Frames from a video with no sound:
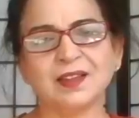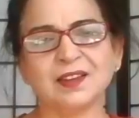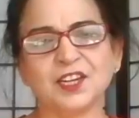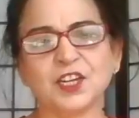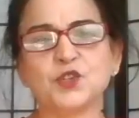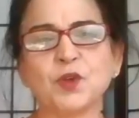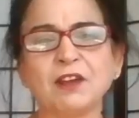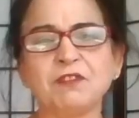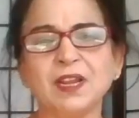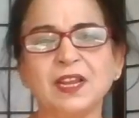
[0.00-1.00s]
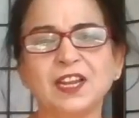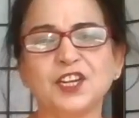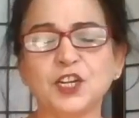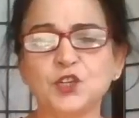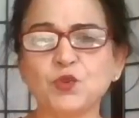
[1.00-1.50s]
Good idea.
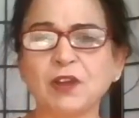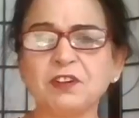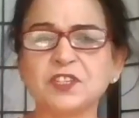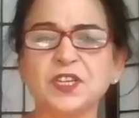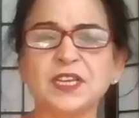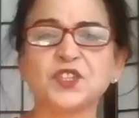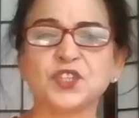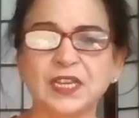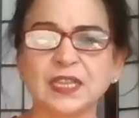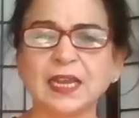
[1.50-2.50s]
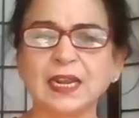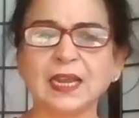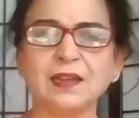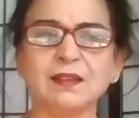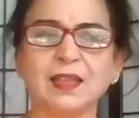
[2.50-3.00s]
Did you ever see Sita
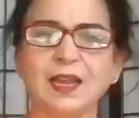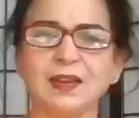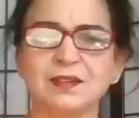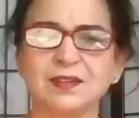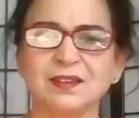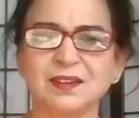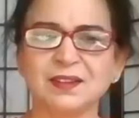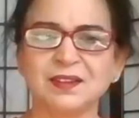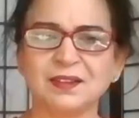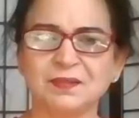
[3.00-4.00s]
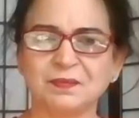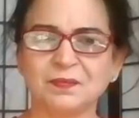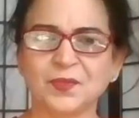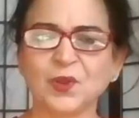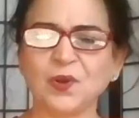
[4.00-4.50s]
like that?
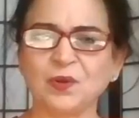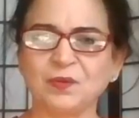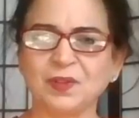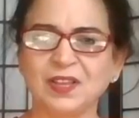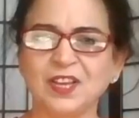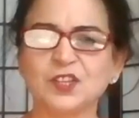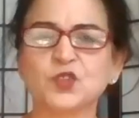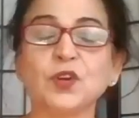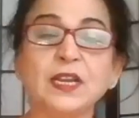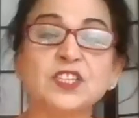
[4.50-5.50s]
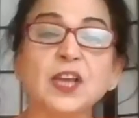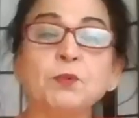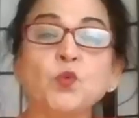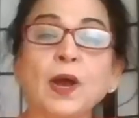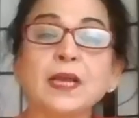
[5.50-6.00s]
Yeah. So it's up
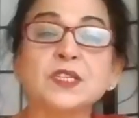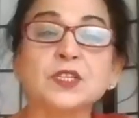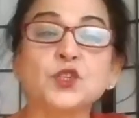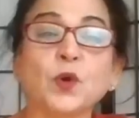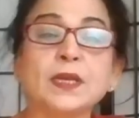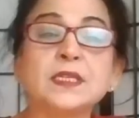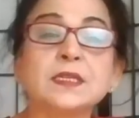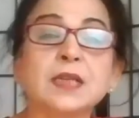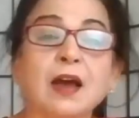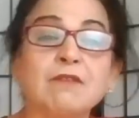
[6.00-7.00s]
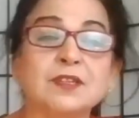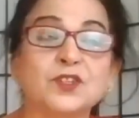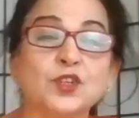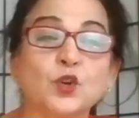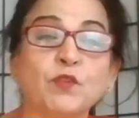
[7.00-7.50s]
to us. Choice is ours.
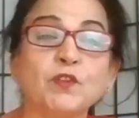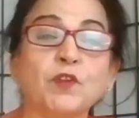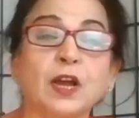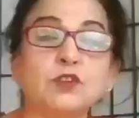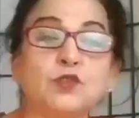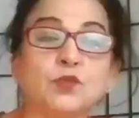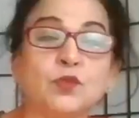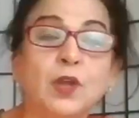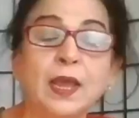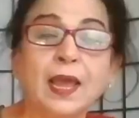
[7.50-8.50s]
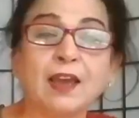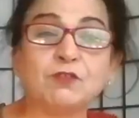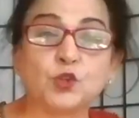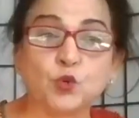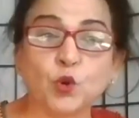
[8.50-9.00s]
So do we want to have
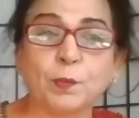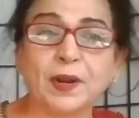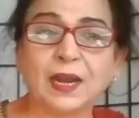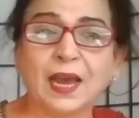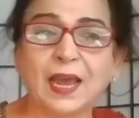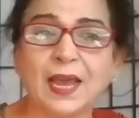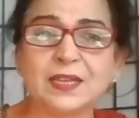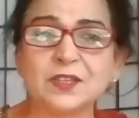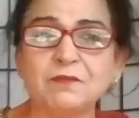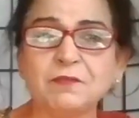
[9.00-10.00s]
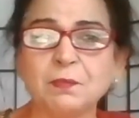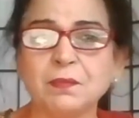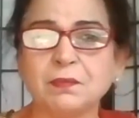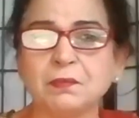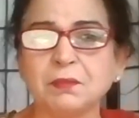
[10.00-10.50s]
Shurpanaka as our
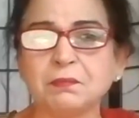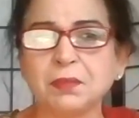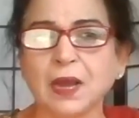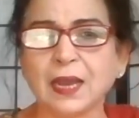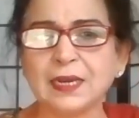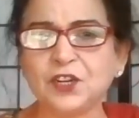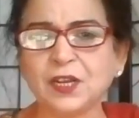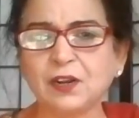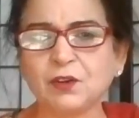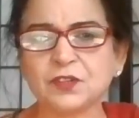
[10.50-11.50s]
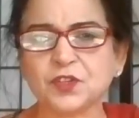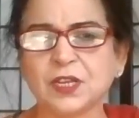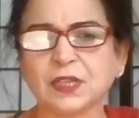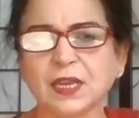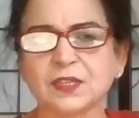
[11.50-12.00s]
ideal or
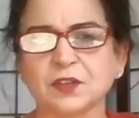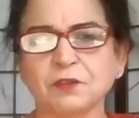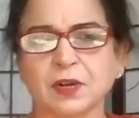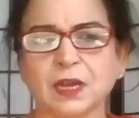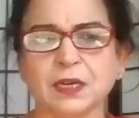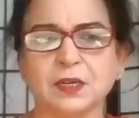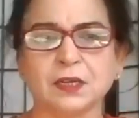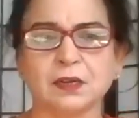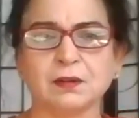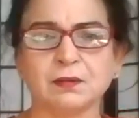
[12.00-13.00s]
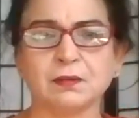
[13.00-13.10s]
Sita as our ideal?